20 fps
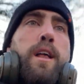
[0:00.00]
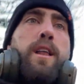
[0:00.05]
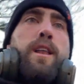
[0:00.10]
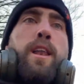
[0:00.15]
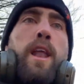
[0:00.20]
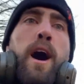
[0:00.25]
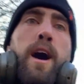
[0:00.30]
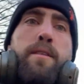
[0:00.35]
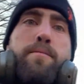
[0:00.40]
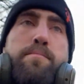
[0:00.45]

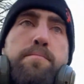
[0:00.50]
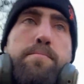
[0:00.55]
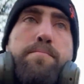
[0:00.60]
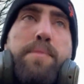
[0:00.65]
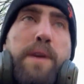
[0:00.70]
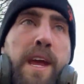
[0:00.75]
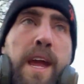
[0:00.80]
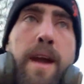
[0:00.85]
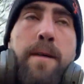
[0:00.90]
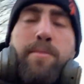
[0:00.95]
not
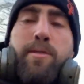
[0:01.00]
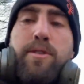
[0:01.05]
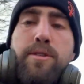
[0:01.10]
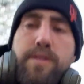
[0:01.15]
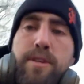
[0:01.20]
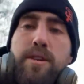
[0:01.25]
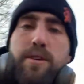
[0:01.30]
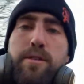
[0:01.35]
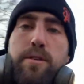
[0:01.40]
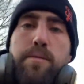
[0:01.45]
being able
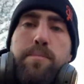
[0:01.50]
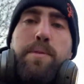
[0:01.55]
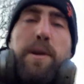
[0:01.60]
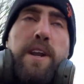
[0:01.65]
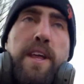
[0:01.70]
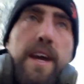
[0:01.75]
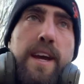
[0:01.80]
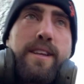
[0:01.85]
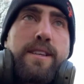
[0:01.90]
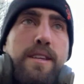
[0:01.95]
to
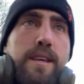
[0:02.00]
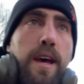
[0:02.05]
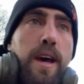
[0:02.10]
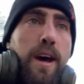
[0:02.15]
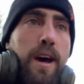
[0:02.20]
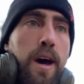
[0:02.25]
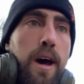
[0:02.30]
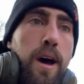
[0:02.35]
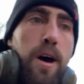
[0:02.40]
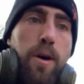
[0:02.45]
predict
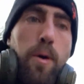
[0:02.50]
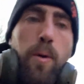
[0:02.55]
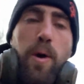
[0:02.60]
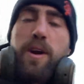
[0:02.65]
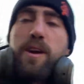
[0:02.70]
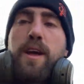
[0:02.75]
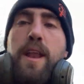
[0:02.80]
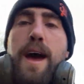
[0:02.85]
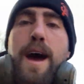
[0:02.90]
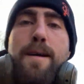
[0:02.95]
what
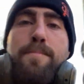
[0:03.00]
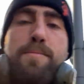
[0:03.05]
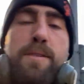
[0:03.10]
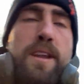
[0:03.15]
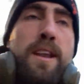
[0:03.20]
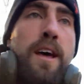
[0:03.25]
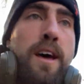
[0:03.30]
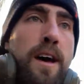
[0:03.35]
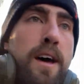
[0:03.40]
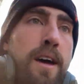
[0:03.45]
could
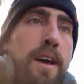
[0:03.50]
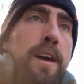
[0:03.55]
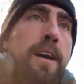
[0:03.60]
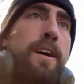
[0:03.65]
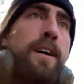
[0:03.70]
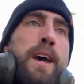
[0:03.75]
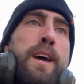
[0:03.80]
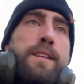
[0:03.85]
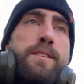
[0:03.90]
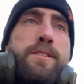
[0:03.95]
happen.
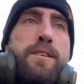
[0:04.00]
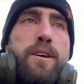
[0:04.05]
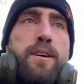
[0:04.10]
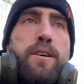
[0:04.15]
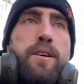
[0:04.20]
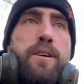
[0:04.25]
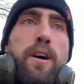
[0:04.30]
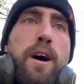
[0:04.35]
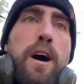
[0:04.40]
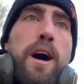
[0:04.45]
And
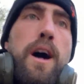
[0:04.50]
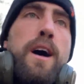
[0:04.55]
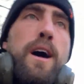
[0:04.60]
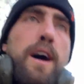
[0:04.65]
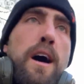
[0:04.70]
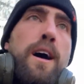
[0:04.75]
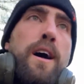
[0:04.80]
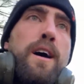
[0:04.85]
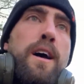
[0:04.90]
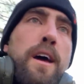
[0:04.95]
so
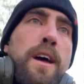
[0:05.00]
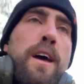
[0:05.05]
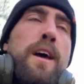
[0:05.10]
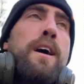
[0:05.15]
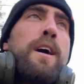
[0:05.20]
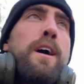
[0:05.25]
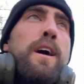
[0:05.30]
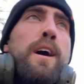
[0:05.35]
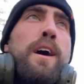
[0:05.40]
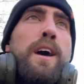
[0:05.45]

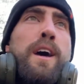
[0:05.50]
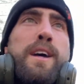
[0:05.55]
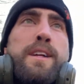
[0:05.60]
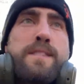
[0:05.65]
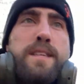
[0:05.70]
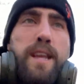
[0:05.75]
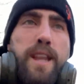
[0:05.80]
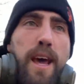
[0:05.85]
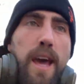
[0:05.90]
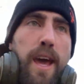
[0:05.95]

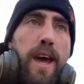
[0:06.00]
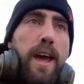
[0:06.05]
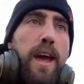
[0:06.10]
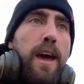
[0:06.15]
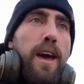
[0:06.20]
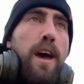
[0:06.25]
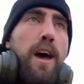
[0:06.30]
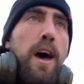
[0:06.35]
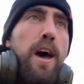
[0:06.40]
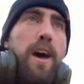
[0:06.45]
today,
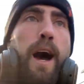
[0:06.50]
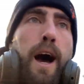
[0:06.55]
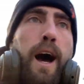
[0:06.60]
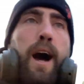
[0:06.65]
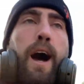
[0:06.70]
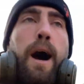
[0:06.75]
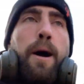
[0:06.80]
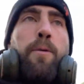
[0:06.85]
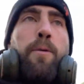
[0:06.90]
I